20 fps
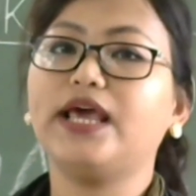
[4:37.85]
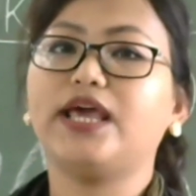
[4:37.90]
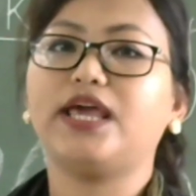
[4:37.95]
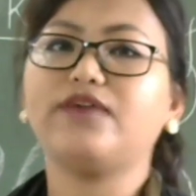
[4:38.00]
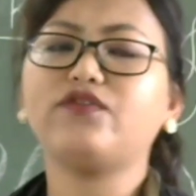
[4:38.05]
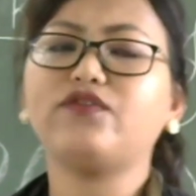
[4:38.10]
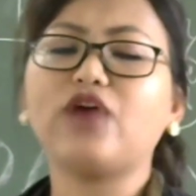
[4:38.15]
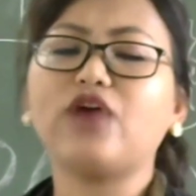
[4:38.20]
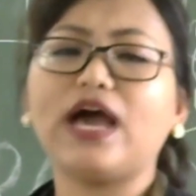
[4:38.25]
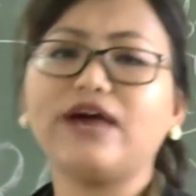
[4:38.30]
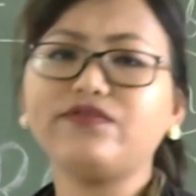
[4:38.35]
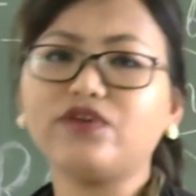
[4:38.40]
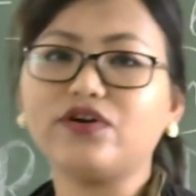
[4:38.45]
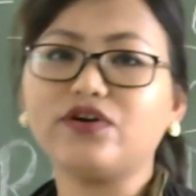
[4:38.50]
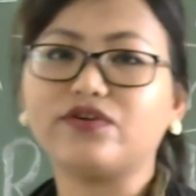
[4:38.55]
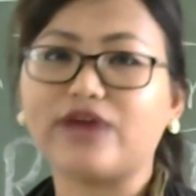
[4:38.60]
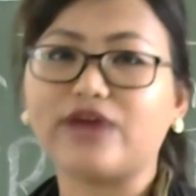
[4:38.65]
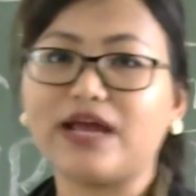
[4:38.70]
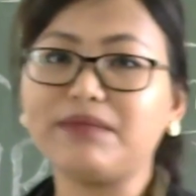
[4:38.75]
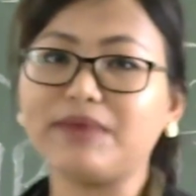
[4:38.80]
If you have
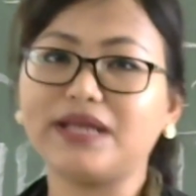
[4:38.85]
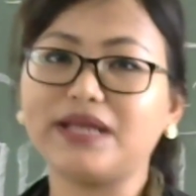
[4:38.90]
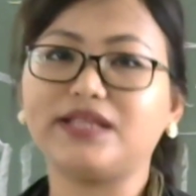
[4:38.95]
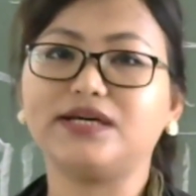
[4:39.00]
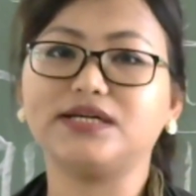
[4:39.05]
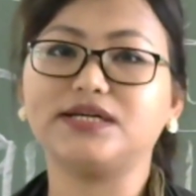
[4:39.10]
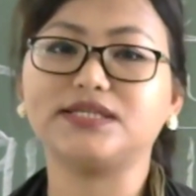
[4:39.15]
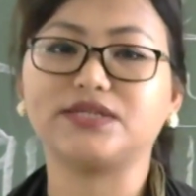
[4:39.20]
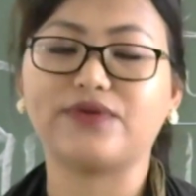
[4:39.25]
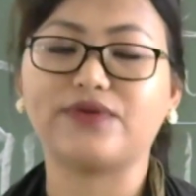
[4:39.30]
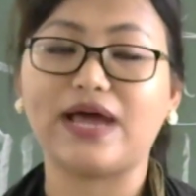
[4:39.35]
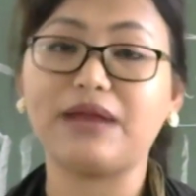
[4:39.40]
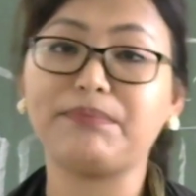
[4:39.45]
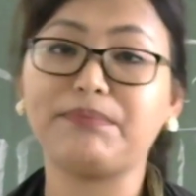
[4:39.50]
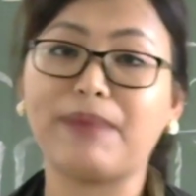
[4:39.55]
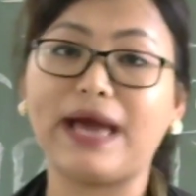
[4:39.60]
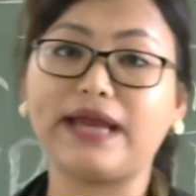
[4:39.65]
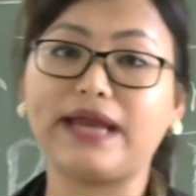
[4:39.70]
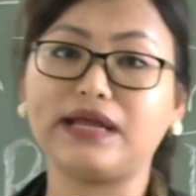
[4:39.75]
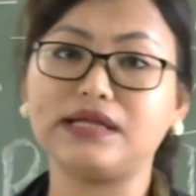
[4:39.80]
your grandmothers,
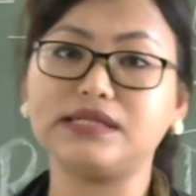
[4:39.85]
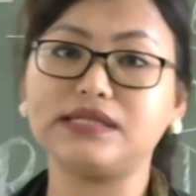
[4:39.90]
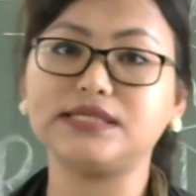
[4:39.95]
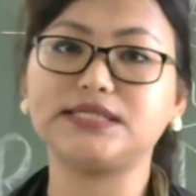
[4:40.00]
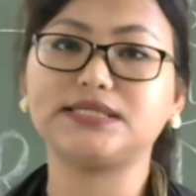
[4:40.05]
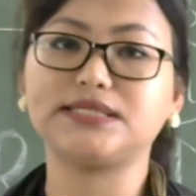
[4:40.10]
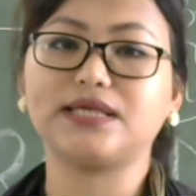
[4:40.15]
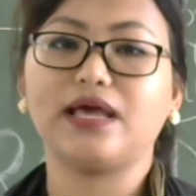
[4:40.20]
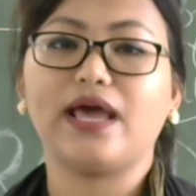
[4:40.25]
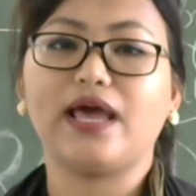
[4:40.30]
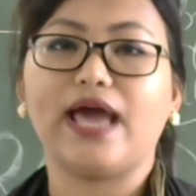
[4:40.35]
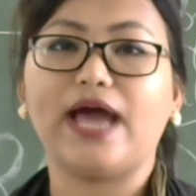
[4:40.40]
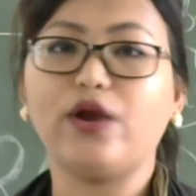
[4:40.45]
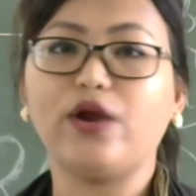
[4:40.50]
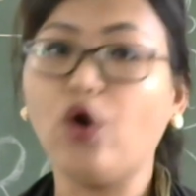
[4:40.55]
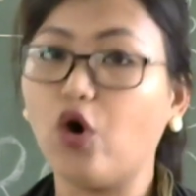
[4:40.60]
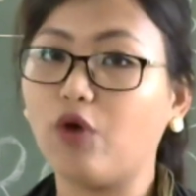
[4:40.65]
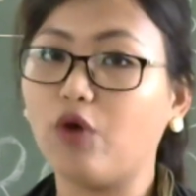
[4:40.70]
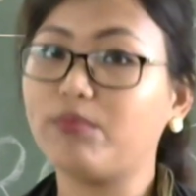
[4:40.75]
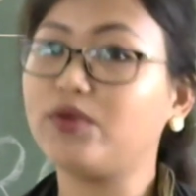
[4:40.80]
grandparents at
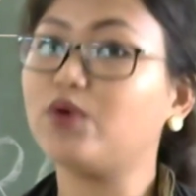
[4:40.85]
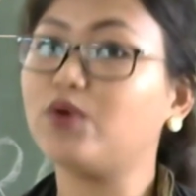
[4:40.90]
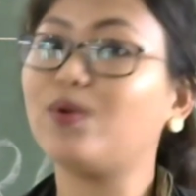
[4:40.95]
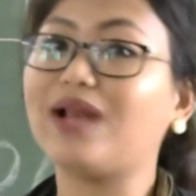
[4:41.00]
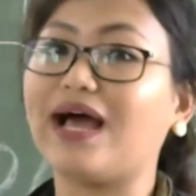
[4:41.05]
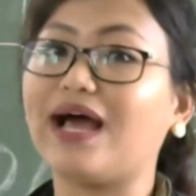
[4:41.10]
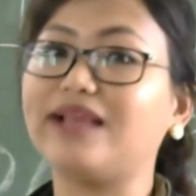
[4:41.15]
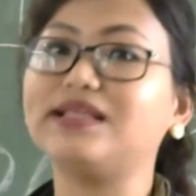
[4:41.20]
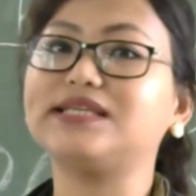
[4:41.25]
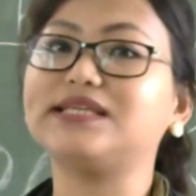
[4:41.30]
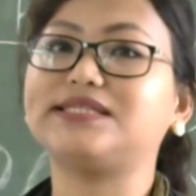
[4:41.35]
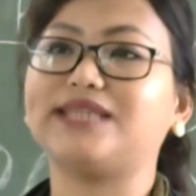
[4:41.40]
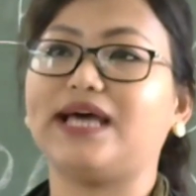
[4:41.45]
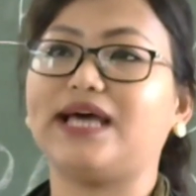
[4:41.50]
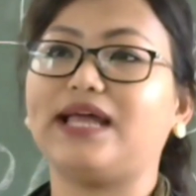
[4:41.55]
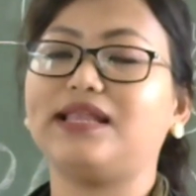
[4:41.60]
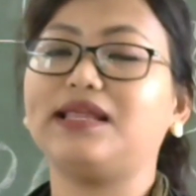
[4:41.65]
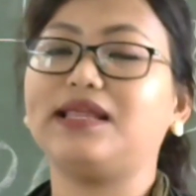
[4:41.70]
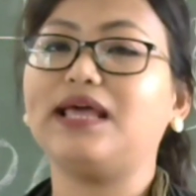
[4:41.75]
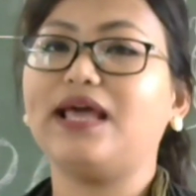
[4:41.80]
home, you will
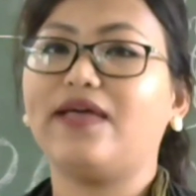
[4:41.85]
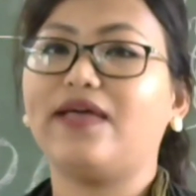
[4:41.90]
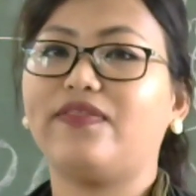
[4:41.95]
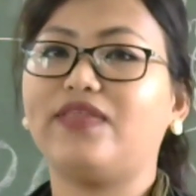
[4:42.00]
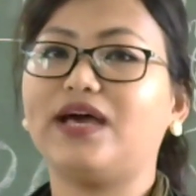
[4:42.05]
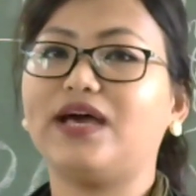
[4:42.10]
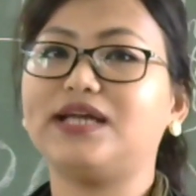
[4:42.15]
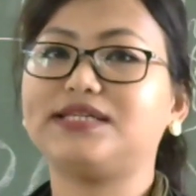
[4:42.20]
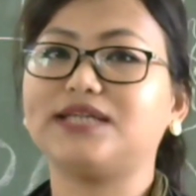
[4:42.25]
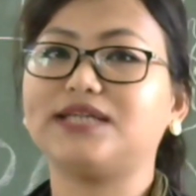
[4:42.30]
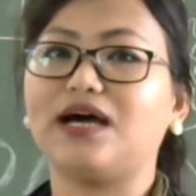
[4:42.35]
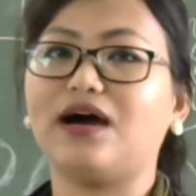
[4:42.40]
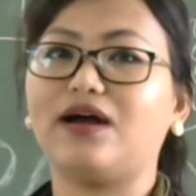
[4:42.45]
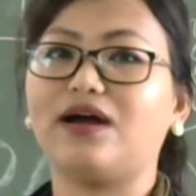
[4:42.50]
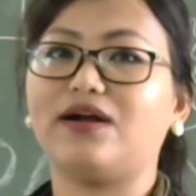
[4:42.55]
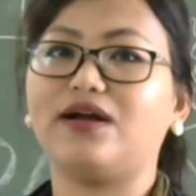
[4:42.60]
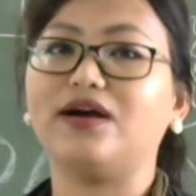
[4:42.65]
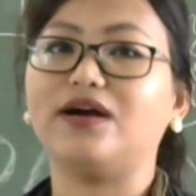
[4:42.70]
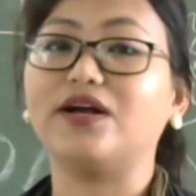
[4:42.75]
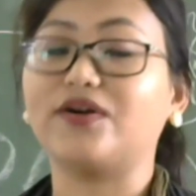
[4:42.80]
understand that
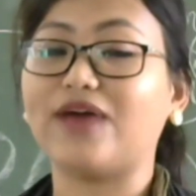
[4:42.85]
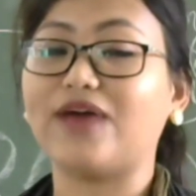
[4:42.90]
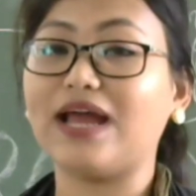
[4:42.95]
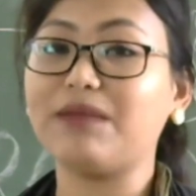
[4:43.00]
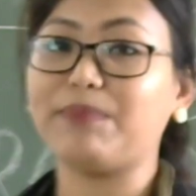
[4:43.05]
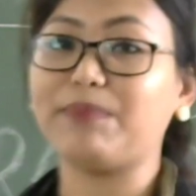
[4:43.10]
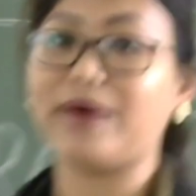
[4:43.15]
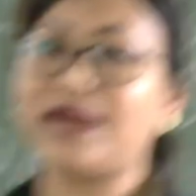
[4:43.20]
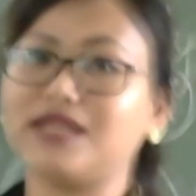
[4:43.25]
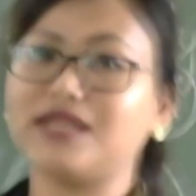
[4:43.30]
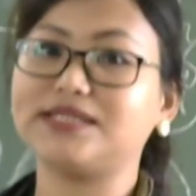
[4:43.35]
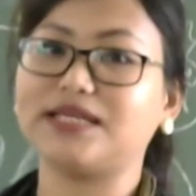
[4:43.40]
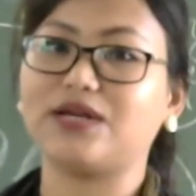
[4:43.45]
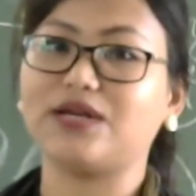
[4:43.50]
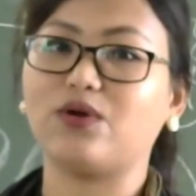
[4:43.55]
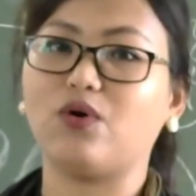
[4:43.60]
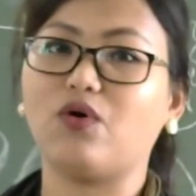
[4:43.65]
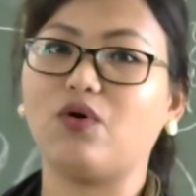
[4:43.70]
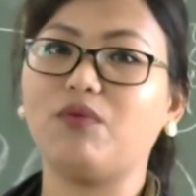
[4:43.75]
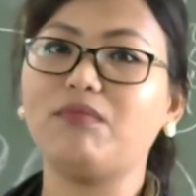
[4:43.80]
our grandparents
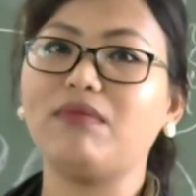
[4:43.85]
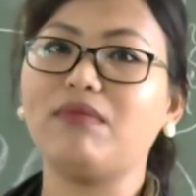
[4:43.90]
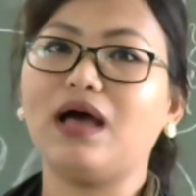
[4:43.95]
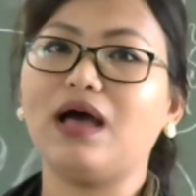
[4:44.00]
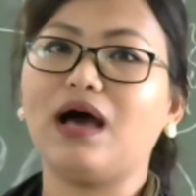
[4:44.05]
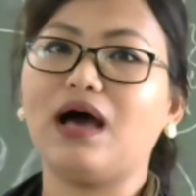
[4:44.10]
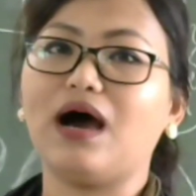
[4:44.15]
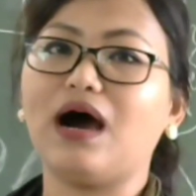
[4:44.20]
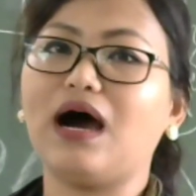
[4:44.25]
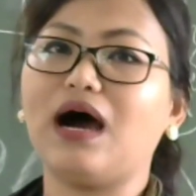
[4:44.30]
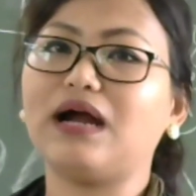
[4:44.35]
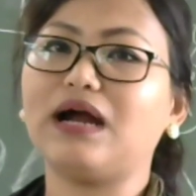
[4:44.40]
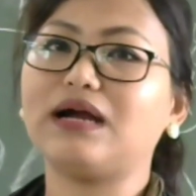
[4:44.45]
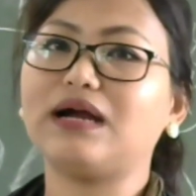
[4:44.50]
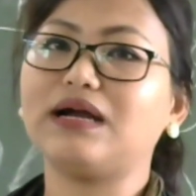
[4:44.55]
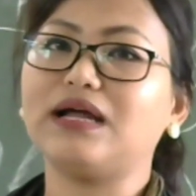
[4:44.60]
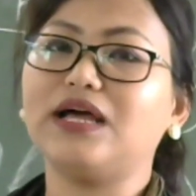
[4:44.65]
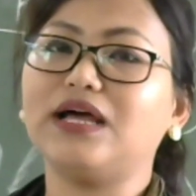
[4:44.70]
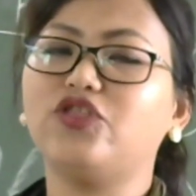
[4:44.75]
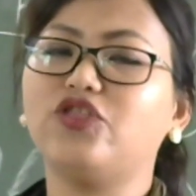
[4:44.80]
at home
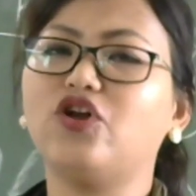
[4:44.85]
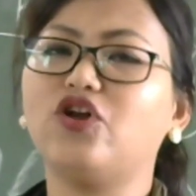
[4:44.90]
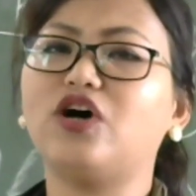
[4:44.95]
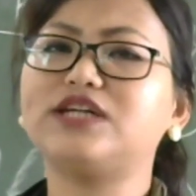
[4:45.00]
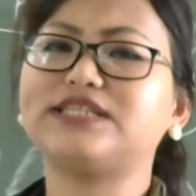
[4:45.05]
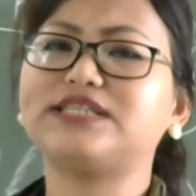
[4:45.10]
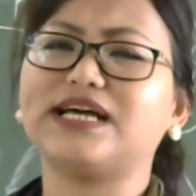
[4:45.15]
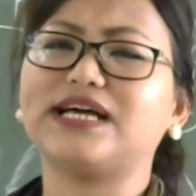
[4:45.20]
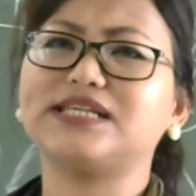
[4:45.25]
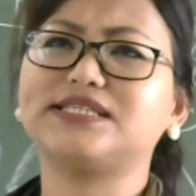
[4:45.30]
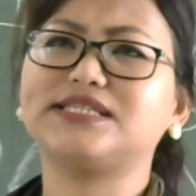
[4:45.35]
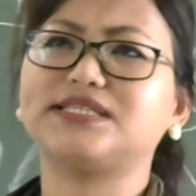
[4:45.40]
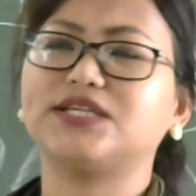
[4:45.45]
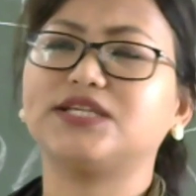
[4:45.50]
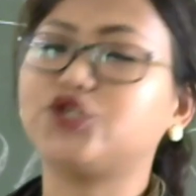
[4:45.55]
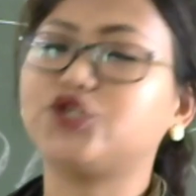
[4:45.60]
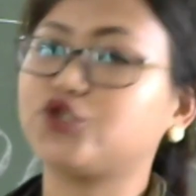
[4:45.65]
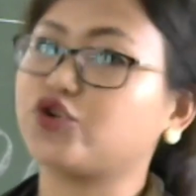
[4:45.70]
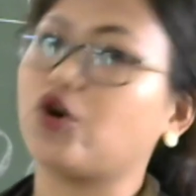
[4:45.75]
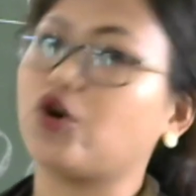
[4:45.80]
are not as
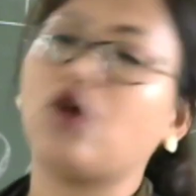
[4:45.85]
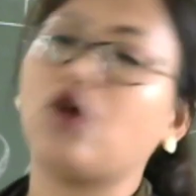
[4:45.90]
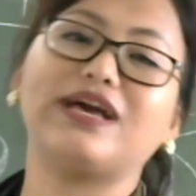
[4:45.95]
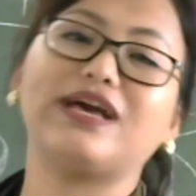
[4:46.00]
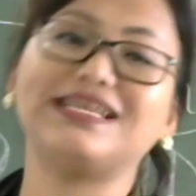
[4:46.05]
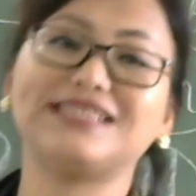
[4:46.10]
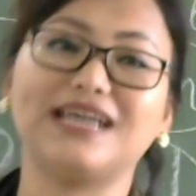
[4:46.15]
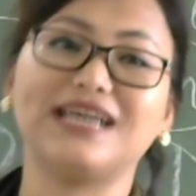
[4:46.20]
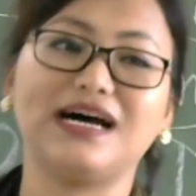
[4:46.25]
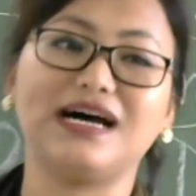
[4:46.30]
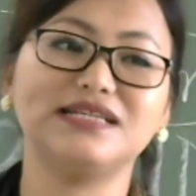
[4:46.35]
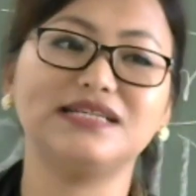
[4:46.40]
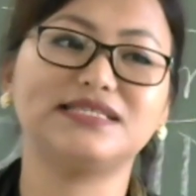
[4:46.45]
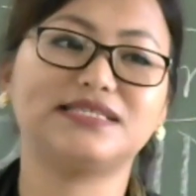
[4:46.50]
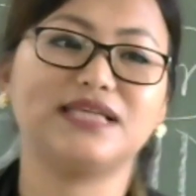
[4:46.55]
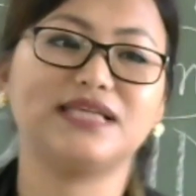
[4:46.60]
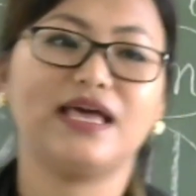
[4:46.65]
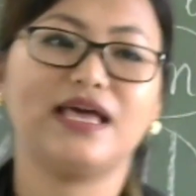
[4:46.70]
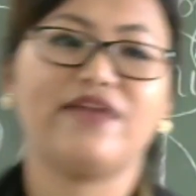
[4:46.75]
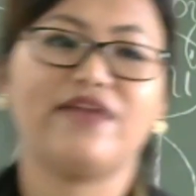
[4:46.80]
strong as
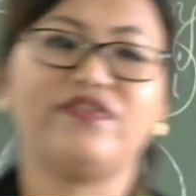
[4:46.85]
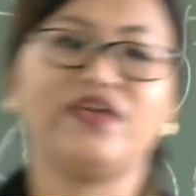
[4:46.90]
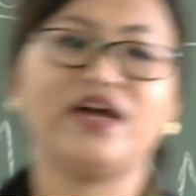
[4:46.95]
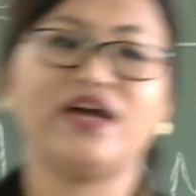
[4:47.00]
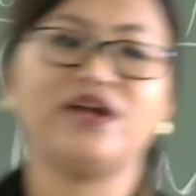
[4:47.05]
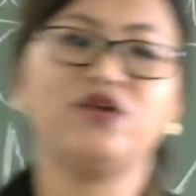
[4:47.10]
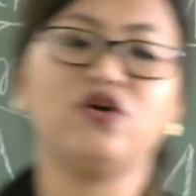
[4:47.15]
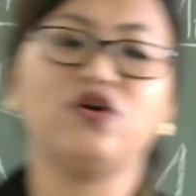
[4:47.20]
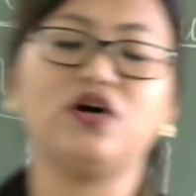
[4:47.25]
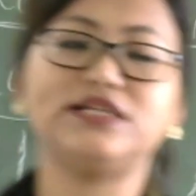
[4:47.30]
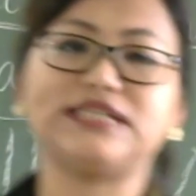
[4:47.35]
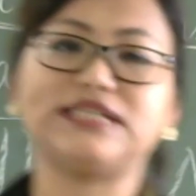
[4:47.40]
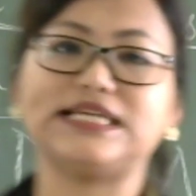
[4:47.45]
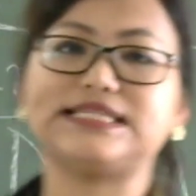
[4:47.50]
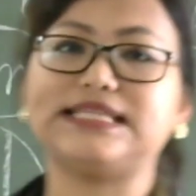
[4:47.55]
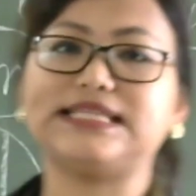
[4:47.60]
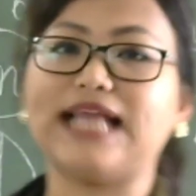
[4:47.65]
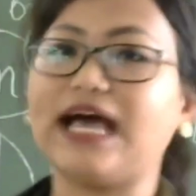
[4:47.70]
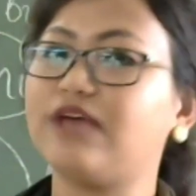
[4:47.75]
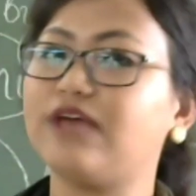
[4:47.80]
us, they are not
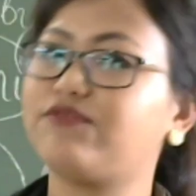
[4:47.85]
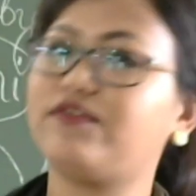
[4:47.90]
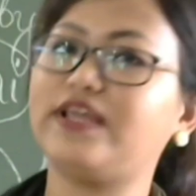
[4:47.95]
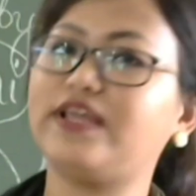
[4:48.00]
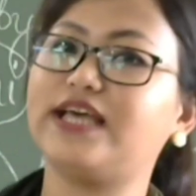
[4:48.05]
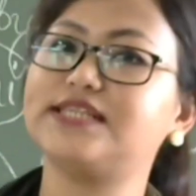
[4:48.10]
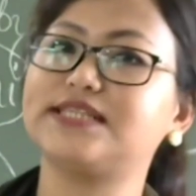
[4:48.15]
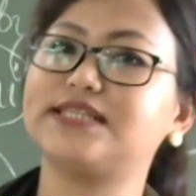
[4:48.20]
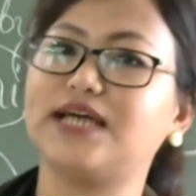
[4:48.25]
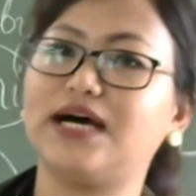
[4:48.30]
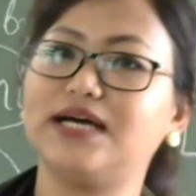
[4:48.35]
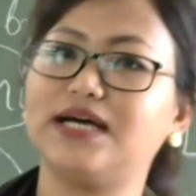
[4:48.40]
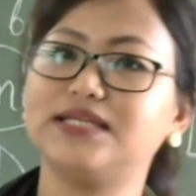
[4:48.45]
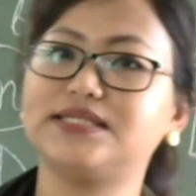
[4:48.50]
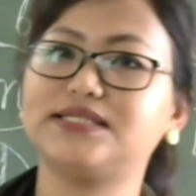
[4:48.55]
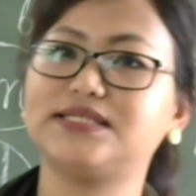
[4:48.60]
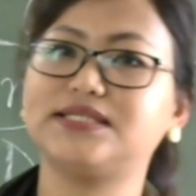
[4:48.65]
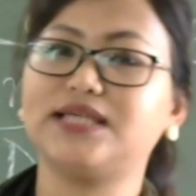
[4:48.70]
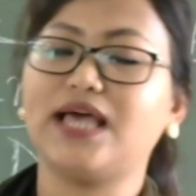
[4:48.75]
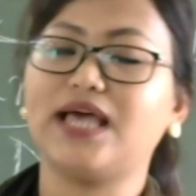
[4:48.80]
as lively as
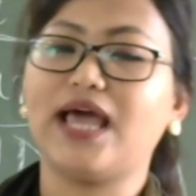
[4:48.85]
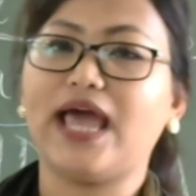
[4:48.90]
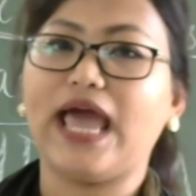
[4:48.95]
us,